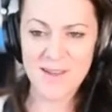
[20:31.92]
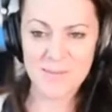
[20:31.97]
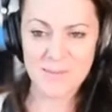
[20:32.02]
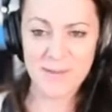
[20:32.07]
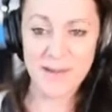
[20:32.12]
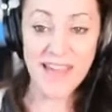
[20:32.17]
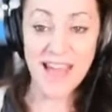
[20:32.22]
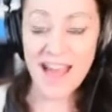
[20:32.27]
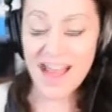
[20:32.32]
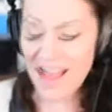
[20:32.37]

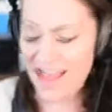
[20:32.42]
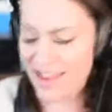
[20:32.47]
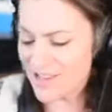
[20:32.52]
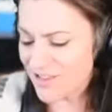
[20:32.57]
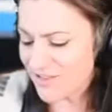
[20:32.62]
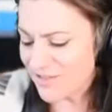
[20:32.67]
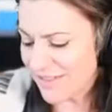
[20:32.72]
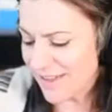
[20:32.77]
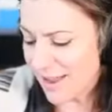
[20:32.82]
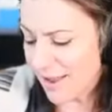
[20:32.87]
But yeah, I
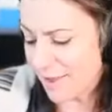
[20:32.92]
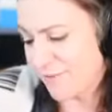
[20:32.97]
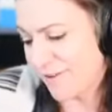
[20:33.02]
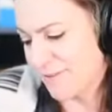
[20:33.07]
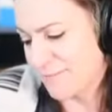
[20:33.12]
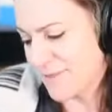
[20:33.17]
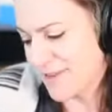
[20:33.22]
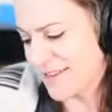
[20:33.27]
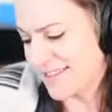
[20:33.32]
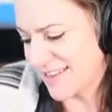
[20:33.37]
do find I
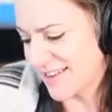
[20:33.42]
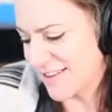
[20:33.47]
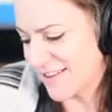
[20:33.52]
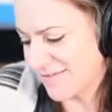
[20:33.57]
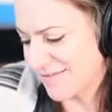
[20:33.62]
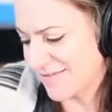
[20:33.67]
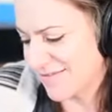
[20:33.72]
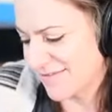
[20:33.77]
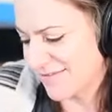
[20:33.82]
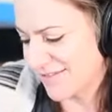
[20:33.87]
find
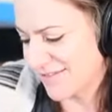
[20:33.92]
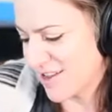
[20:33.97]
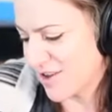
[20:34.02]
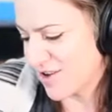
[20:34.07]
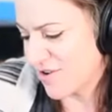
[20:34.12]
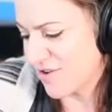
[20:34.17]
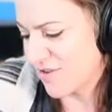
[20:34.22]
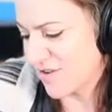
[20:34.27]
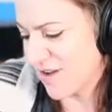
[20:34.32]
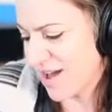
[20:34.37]
myself, you
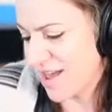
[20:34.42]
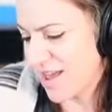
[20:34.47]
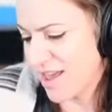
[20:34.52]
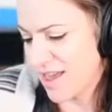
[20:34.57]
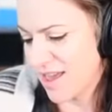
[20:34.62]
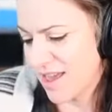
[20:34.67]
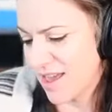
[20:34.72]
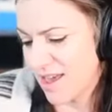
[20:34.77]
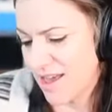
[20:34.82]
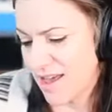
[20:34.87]
know,
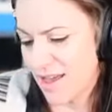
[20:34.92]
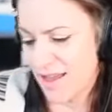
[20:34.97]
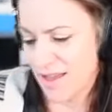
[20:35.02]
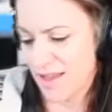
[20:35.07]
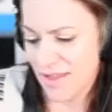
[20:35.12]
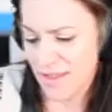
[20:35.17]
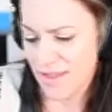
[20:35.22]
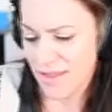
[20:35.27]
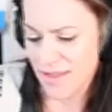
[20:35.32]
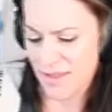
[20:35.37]
I uh
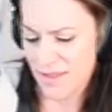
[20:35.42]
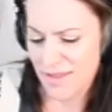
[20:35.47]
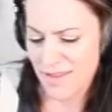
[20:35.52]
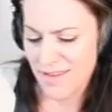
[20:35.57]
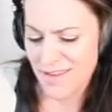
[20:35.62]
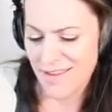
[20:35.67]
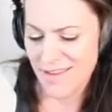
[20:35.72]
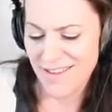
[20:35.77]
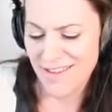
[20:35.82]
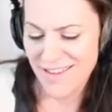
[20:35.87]

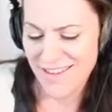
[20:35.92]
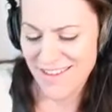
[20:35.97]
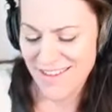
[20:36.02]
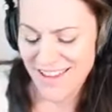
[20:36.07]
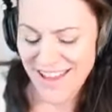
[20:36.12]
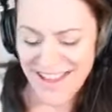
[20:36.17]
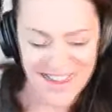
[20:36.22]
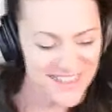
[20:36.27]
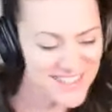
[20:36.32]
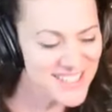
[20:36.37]

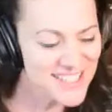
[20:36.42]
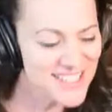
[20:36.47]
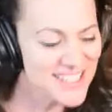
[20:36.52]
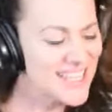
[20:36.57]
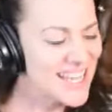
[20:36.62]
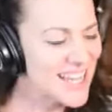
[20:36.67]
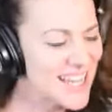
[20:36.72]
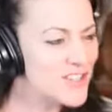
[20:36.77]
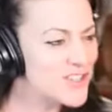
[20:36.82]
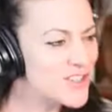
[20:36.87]
this is
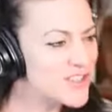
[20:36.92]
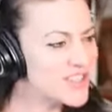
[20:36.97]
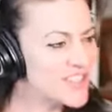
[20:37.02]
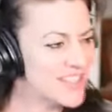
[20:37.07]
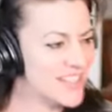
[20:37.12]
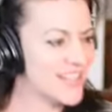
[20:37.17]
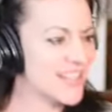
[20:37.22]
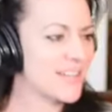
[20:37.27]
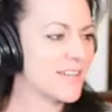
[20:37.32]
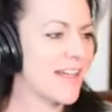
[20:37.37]

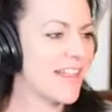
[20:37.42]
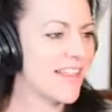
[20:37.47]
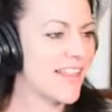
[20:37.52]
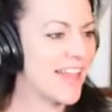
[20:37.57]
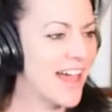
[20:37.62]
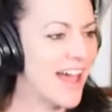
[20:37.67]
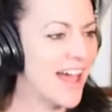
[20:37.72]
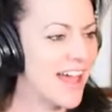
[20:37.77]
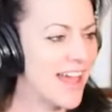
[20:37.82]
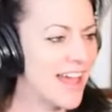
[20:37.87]
interesting that
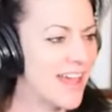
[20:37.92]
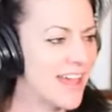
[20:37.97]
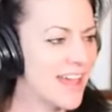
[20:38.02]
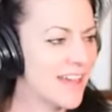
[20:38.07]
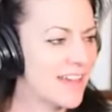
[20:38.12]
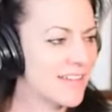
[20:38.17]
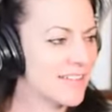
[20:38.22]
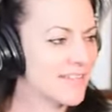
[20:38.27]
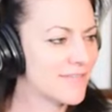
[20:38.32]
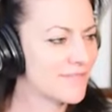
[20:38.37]
like
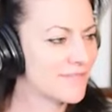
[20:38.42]
I